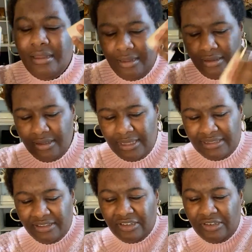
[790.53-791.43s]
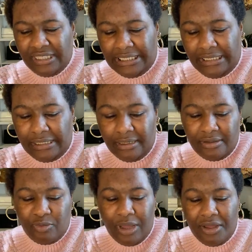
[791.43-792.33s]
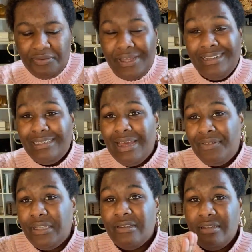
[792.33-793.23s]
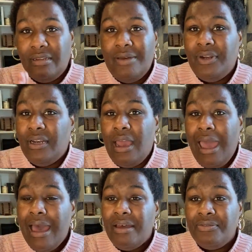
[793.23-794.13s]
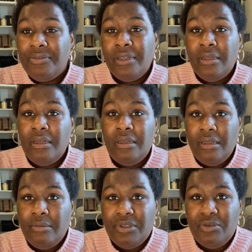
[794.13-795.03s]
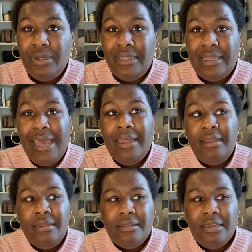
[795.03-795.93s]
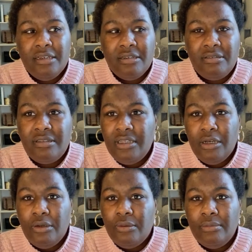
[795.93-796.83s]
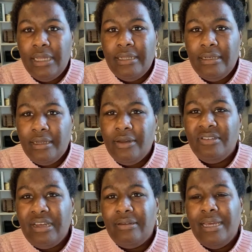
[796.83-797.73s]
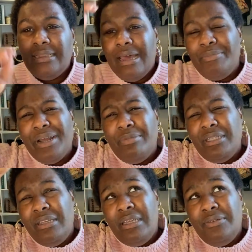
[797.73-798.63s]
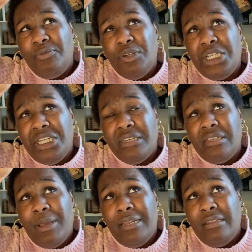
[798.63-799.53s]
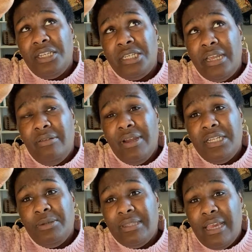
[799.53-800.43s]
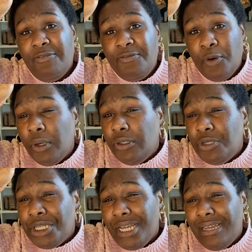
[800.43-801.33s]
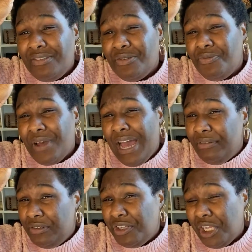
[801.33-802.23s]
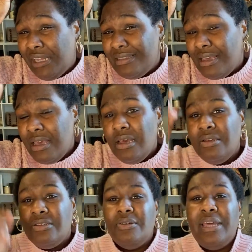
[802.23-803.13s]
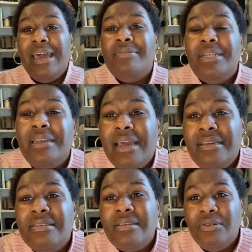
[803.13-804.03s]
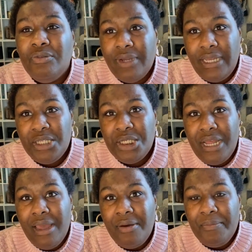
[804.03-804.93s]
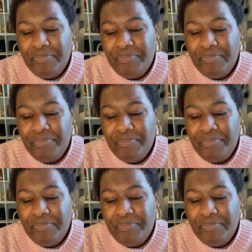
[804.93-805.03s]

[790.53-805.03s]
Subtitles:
So that's 13, 12, and 11. There's an 11.5 in between that. There's, you know, and then it goes down like that. But I believe when she expanded the shade range, it was like 4 new shades or 5 new shades. So they have a nice range now.